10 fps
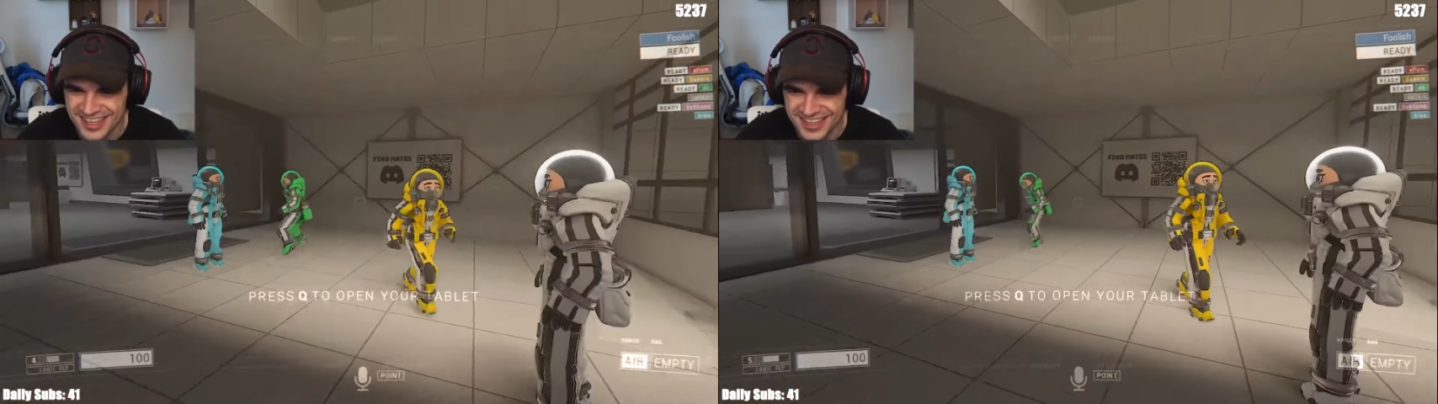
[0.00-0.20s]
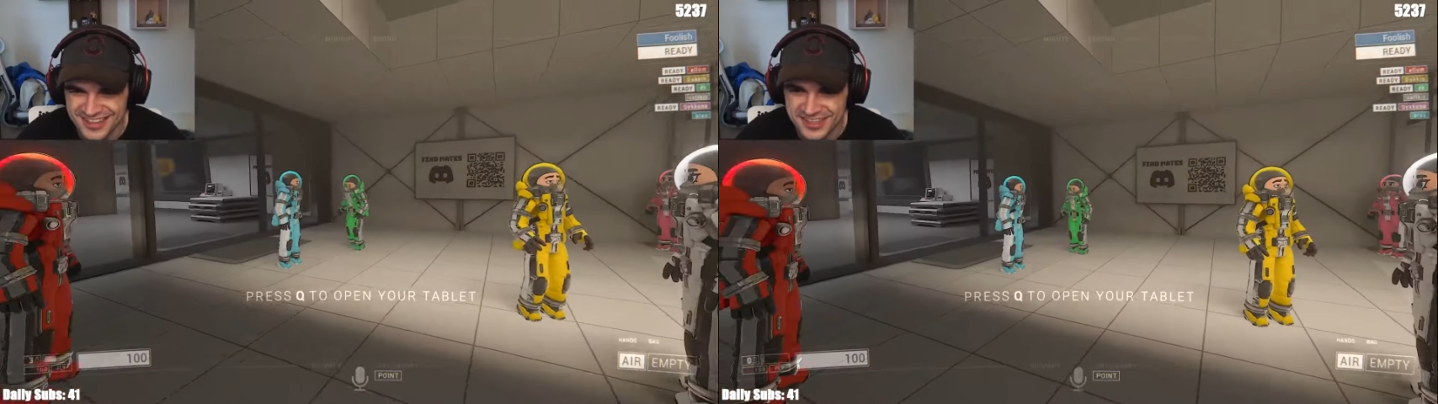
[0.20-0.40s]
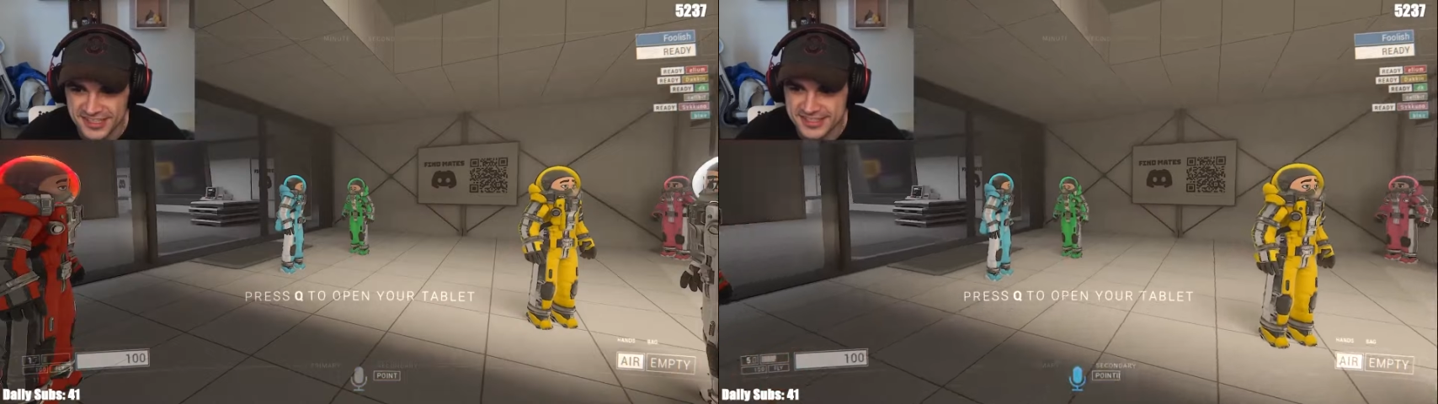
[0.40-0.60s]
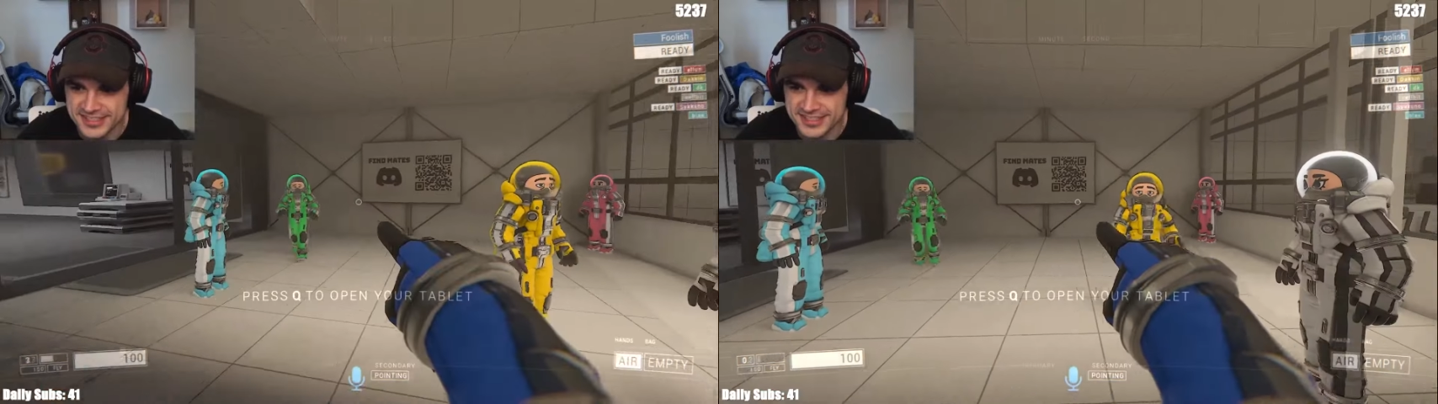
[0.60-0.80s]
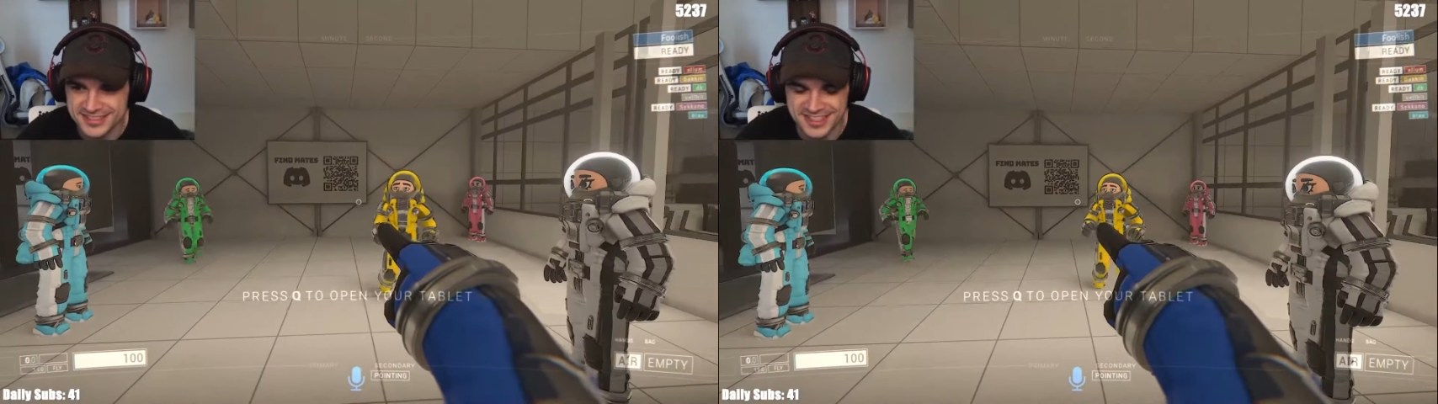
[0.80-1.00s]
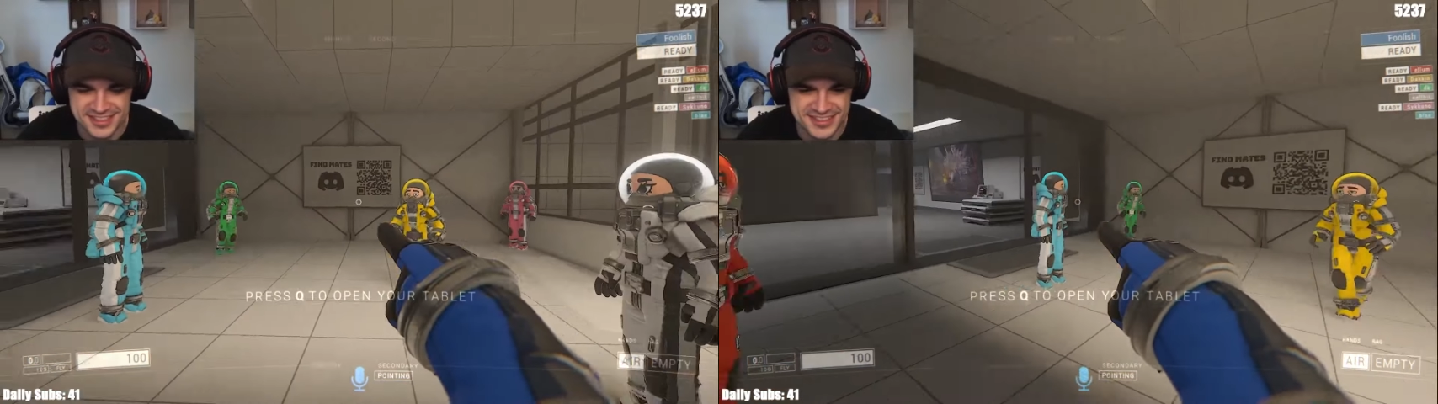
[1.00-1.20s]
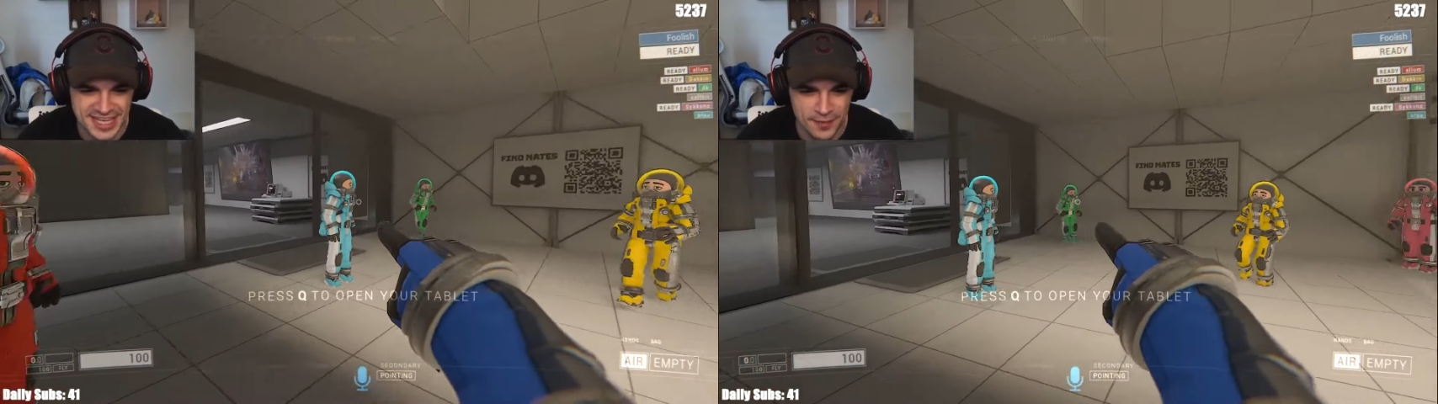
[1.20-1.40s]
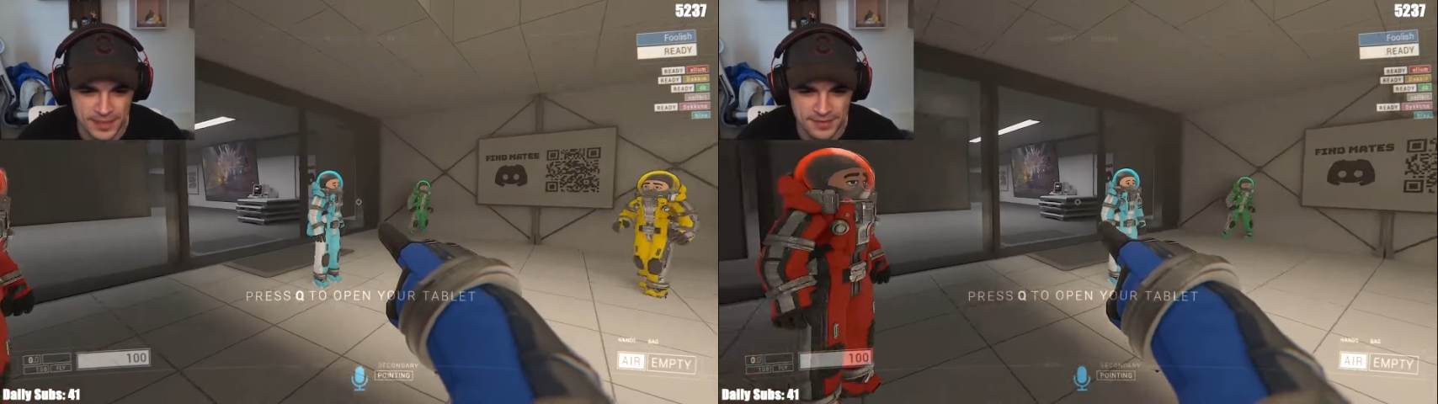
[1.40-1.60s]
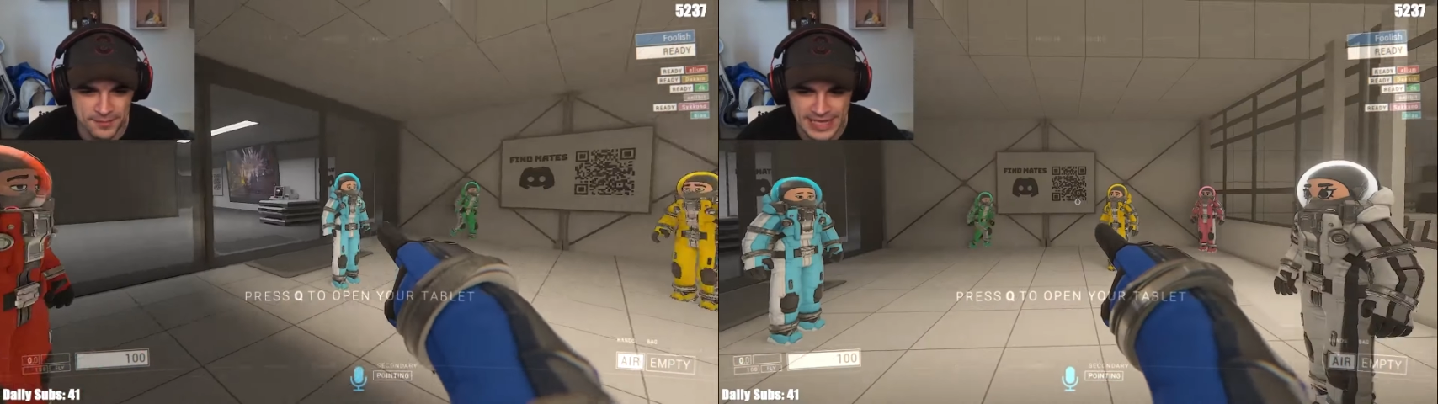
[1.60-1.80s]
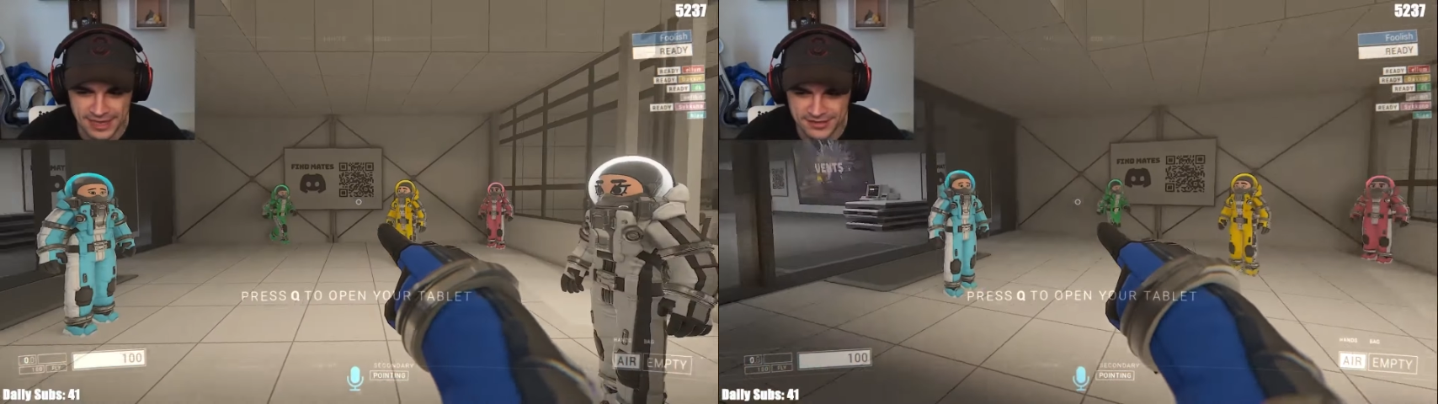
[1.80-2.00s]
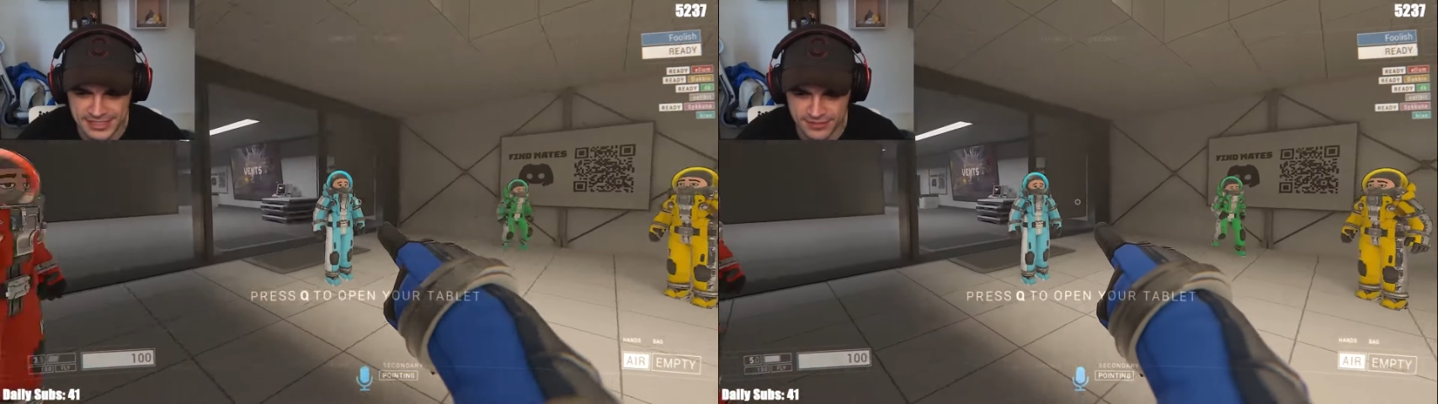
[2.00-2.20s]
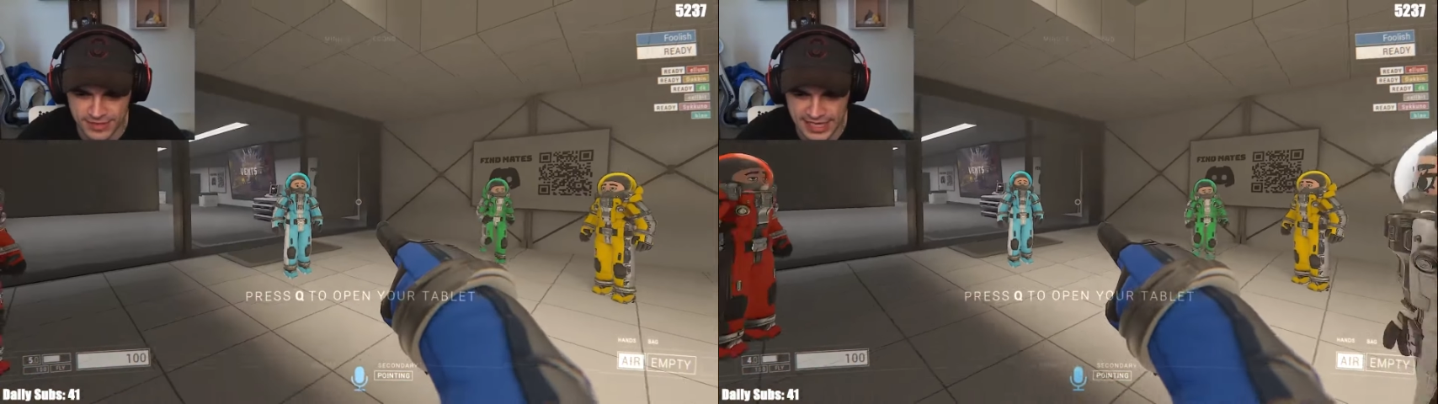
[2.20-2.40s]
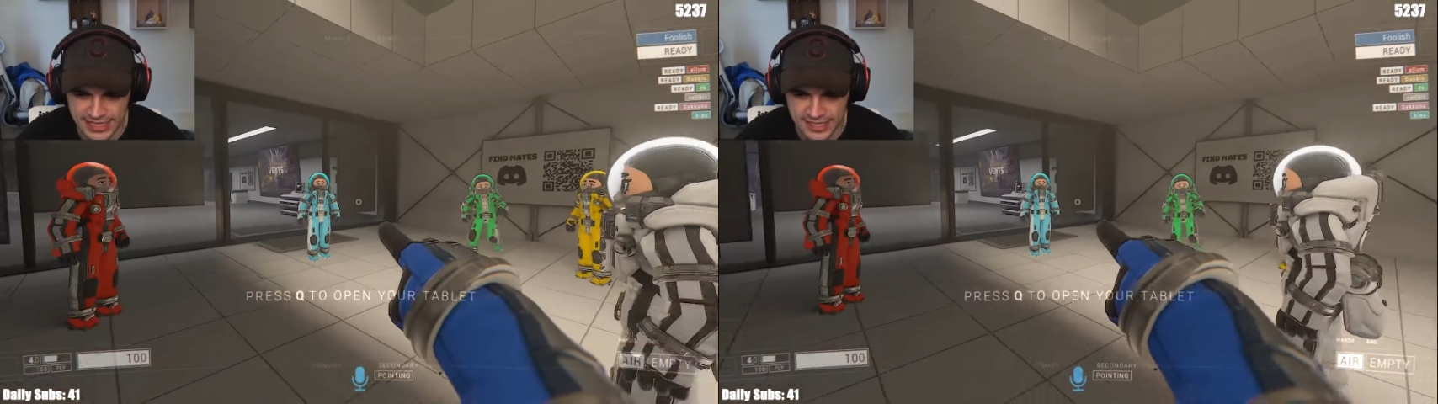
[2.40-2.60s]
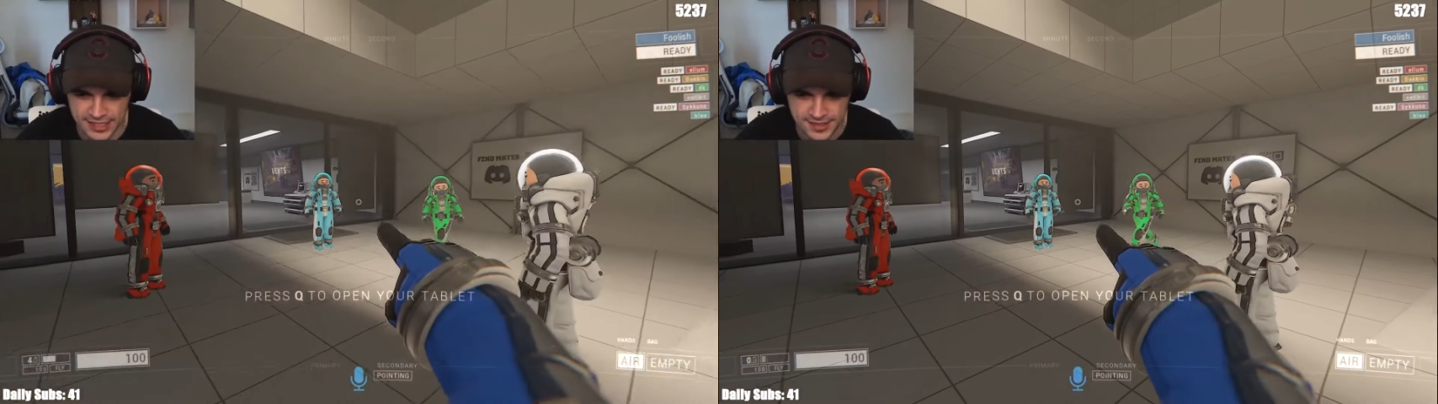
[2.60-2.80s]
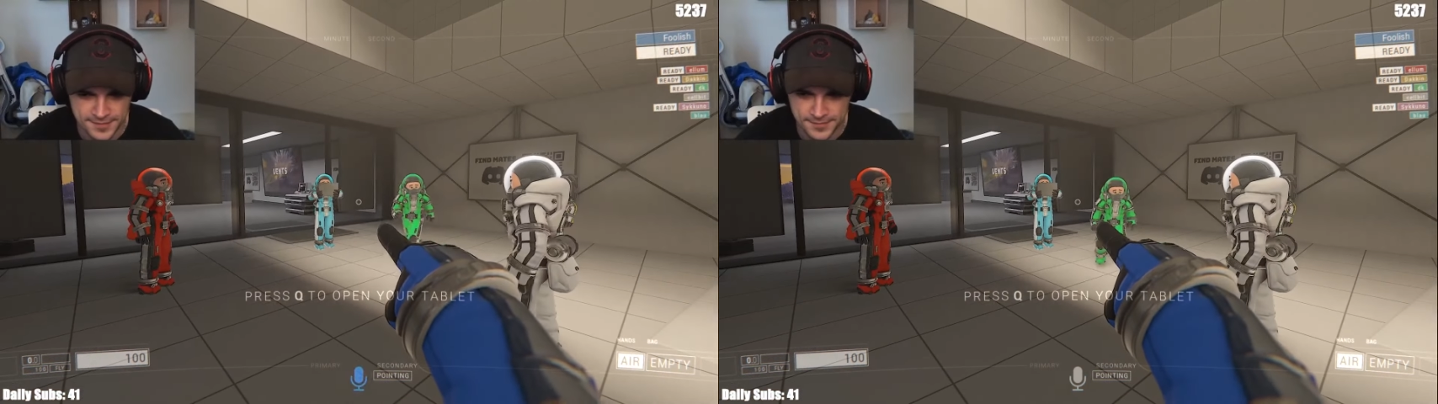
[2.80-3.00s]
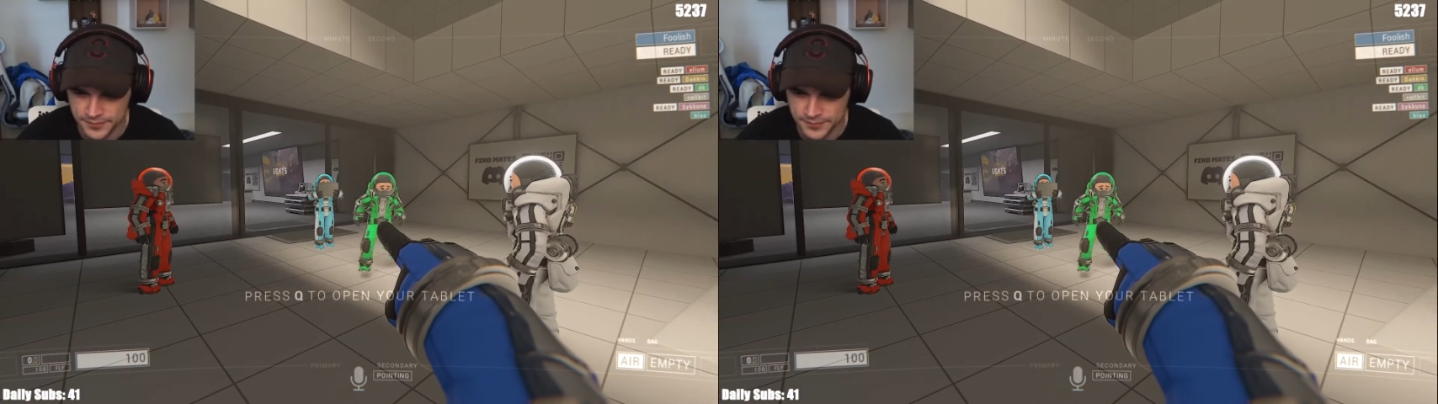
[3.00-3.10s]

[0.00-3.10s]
okay. Jesus. just, just Selma and Blau need to ready.